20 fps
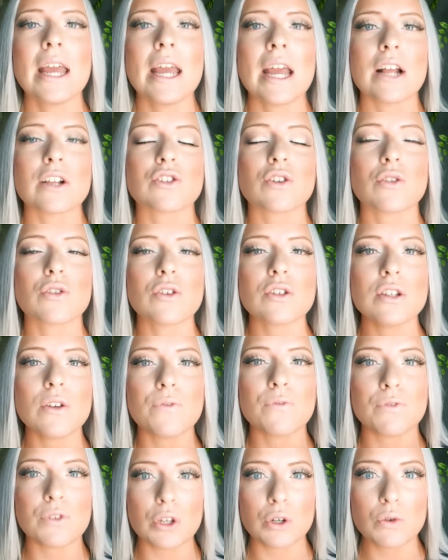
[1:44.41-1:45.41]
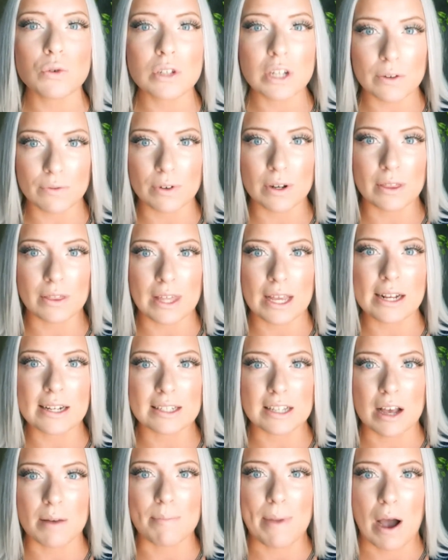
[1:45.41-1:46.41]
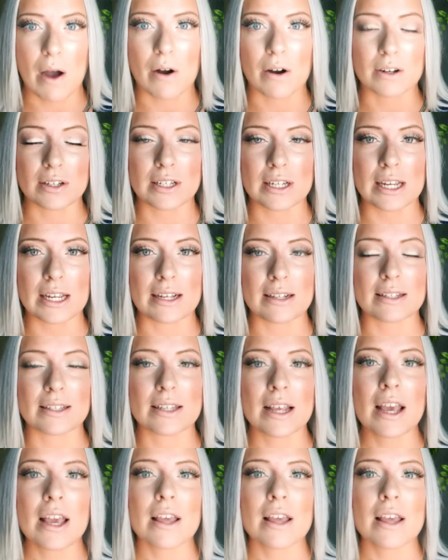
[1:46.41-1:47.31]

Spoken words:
And so there's a few different things about our T's.